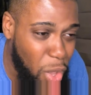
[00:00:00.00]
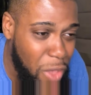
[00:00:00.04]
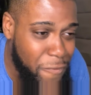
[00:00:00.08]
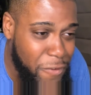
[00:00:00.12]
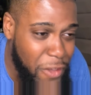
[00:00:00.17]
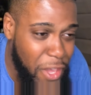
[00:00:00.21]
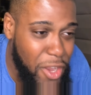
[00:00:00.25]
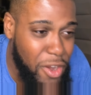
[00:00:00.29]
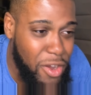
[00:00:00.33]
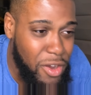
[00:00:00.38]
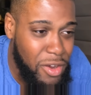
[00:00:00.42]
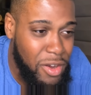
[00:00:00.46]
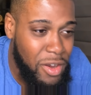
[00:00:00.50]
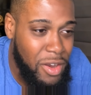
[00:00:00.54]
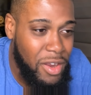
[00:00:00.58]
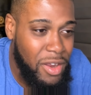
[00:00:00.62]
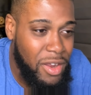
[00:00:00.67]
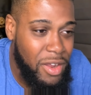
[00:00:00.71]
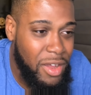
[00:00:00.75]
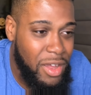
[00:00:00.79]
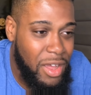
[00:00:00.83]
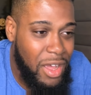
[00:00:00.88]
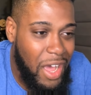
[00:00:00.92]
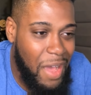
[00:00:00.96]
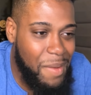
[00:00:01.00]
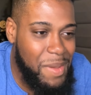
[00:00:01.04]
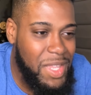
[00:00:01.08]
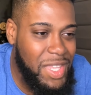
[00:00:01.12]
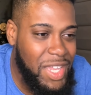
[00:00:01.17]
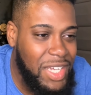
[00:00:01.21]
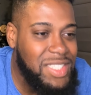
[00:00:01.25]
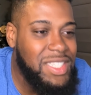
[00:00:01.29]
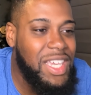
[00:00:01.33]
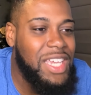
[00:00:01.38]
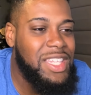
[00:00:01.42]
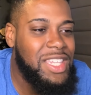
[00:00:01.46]
here? I mean,
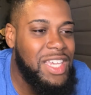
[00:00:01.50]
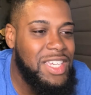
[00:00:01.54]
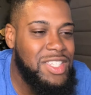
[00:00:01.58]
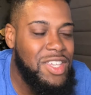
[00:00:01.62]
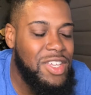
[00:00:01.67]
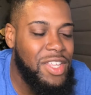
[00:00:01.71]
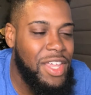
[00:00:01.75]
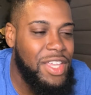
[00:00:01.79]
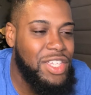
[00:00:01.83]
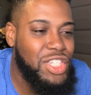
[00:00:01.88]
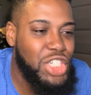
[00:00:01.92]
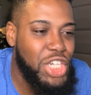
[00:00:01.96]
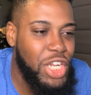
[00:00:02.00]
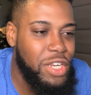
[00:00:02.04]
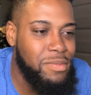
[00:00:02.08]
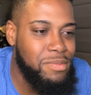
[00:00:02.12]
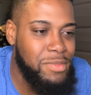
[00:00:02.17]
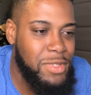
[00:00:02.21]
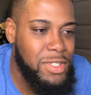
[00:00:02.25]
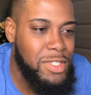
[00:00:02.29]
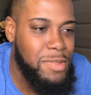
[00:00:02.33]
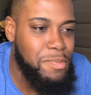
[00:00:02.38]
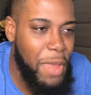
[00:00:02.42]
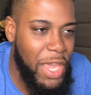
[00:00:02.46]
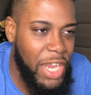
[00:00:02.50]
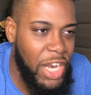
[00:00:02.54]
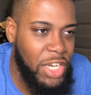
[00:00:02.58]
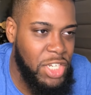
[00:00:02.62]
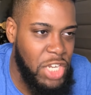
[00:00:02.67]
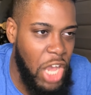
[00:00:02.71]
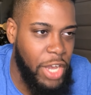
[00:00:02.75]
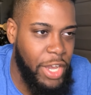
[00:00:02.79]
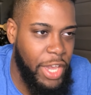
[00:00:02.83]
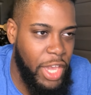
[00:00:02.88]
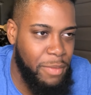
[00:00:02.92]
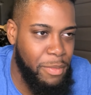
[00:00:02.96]
it does look like Shin made a
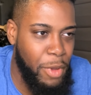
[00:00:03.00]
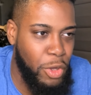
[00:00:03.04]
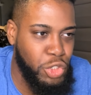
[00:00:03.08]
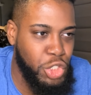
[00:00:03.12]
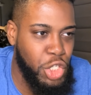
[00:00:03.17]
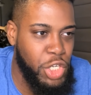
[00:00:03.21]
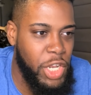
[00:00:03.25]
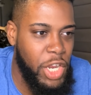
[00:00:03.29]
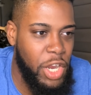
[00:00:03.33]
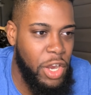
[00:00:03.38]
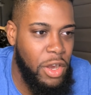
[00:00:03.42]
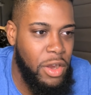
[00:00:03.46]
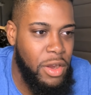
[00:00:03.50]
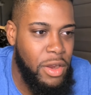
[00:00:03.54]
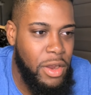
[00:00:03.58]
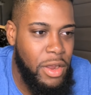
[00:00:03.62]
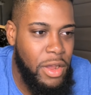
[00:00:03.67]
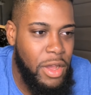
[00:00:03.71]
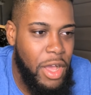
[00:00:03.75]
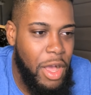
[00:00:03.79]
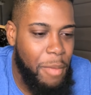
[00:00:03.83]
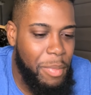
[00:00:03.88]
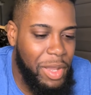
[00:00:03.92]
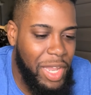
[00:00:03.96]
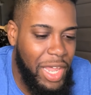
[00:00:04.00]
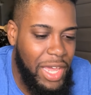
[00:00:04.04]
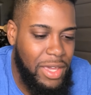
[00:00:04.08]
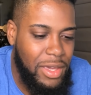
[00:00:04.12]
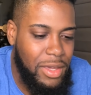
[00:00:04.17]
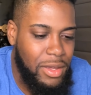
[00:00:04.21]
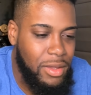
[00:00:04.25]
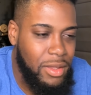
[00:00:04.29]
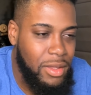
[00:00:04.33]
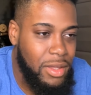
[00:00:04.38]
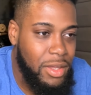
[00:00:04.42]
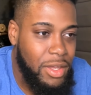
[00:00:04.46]
ducking motion here. But like,
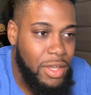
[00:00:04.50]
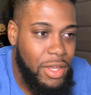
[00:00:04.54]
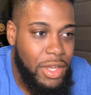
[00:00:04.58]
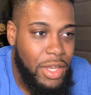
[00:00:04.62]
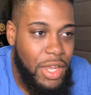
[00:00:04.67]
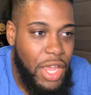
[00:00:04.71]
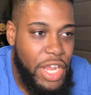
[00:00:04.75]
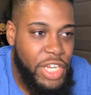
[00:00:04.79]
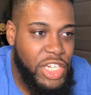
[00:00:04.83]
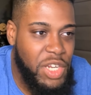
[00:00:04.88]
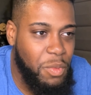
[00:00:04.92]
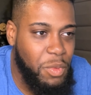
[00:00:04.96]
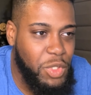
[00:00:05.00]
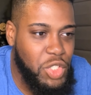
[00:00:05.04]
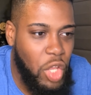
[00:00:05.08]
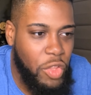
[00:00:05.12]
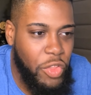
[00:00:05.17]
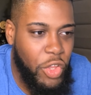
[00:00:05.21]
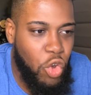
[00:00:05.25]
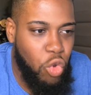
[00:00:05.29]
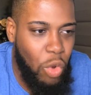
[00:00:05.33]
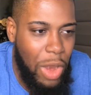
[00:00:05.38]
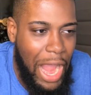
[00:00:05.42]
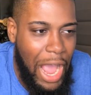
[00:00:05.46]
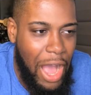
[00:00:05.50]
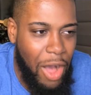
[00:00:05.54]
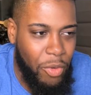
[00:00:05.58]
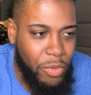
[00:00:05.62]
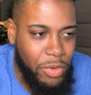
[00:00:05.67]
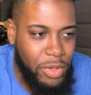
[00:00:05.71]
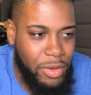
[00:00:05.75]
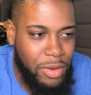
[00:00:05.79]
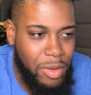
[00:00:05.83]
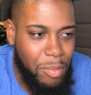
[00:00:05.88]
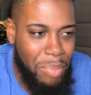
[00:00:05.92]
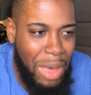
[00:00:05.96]
Shin was on the
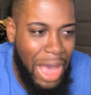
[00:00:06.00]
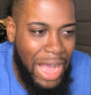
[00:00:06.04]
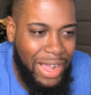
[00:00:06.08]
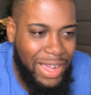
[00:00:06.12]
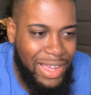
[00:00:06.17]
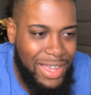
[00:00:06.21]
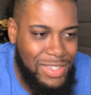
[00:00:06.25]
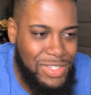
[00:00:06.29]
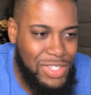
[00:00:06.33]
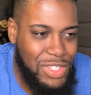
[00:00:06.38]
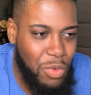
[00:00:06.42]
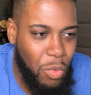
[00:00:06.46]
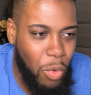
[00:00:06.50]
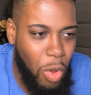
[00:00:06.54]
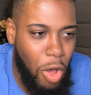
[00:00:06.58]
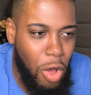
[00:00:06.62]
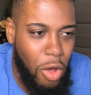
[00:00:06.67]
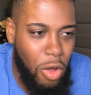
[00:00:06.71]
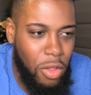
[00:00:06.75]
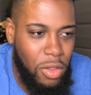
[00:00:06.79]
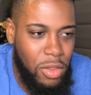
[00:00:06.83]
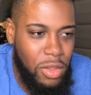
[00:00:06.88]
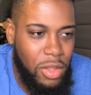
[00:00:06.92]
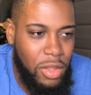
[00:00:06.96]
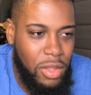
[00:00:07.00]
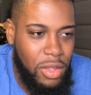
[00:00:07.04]
ground, back against the wall.